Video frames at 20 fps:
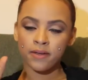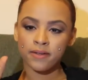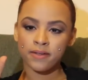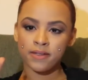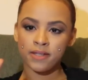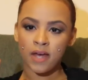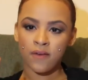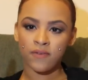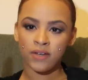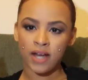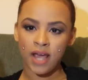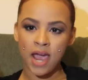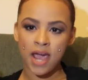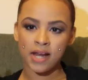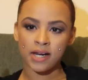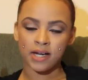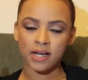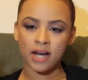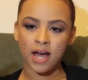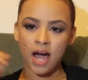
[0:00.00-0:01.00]
7,
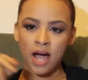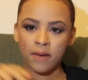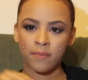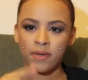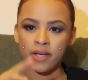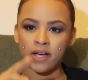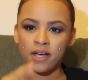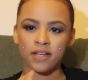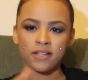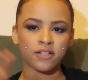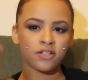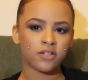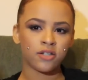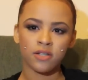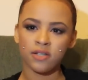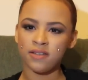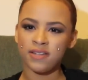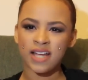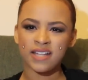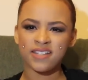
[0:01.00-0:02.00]
8, and 9 because
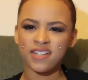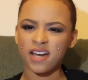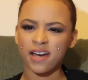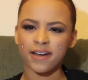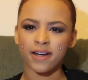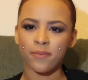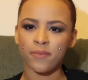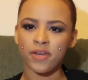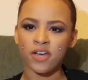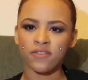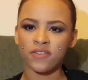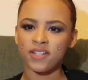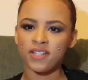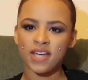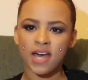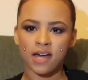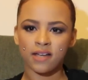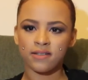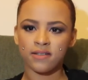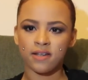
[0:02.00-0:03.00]
that's not gonna be on the
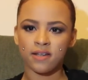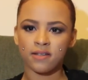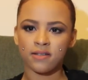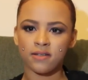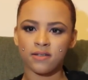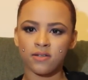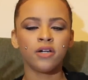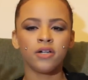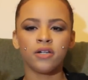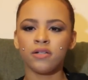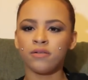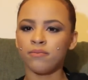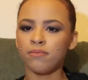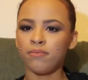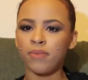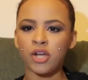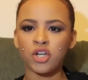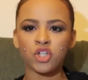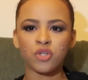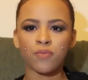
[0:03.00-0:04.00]
tax test.
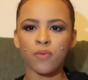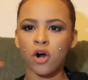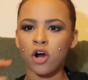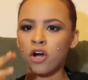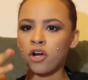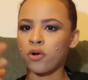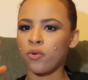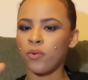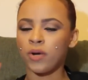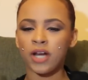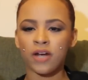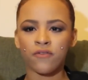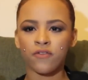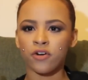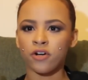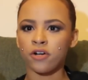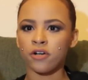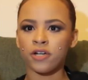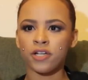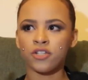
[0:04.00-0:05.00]
Benchmark,
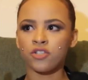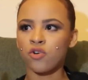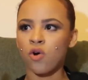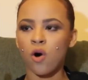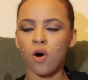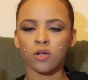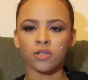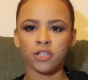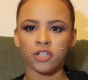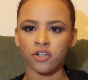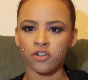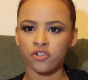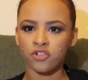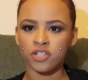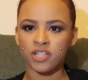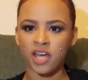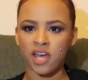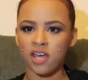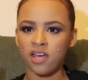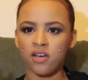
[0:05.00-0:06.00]
whatever it's called in your
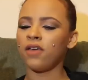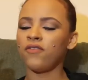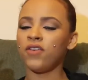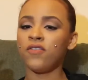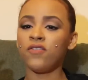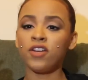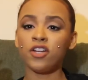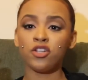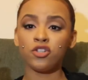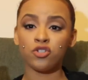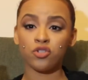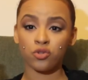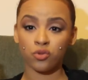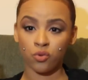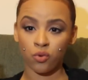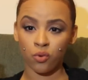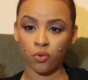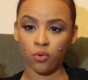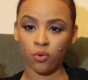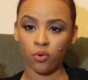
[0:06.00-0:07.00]
state. If even in
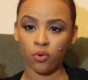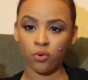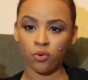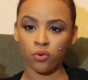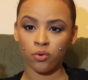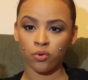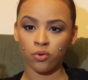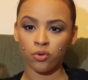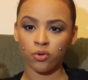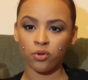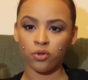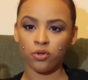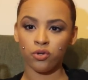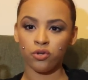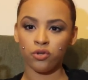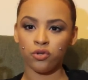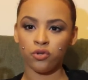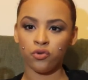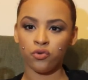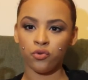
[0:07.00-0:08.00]
school
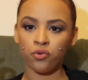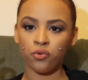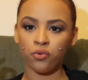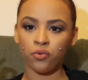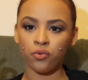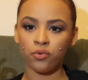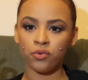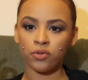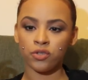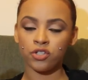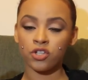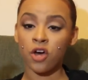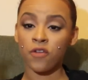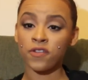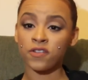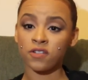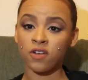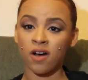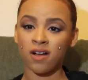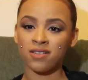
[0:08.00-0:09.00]
you saw
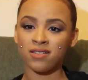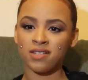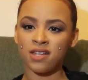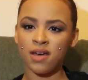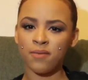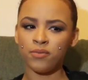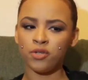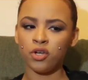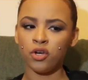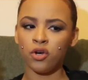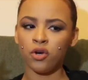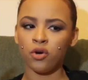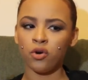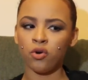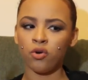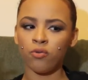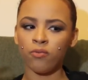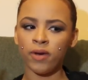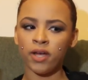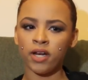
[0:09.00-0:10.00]
this concept,
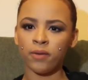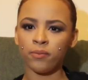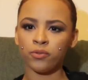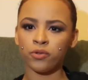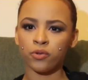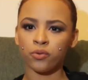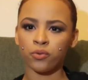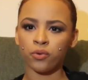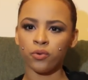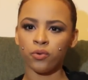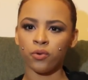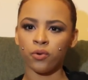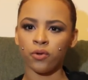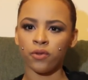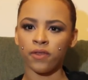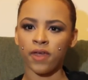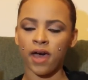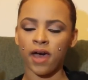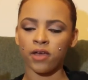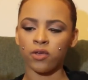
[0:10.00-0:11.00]
who made up the
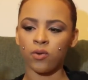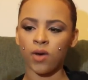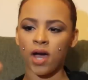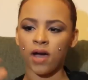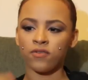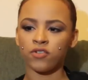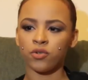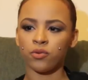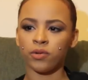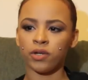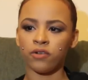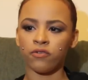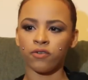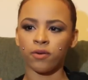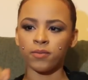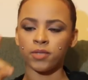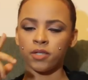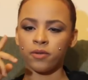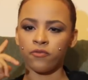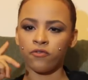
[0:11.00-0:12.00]
rule that you have to read
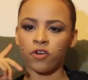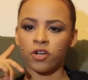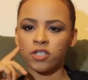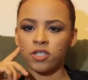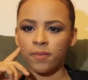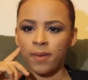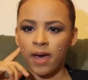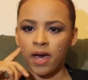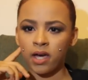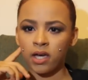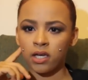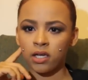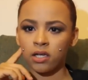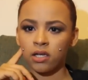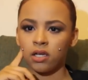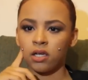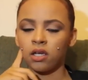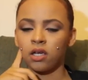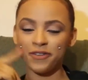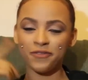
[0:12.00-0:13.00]
front to back?
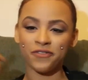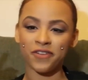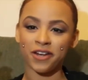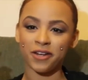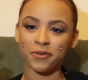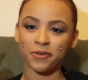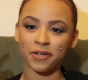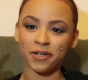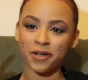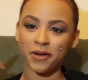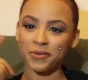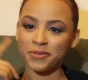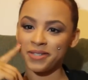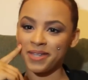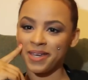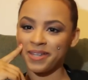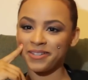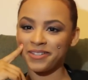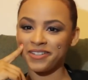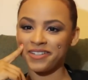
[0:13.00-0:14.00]
If anyone knows
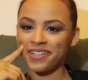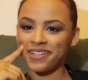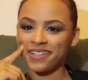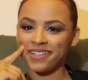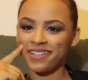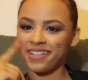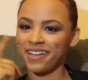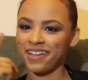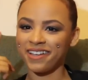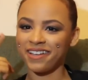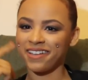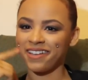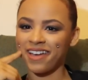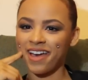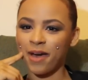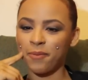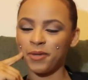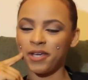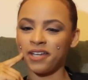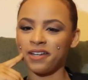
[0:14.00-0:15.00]
the answer. Like,
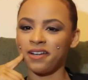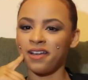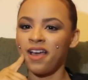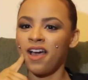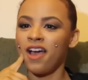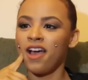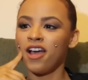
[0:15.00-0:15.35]
I mean,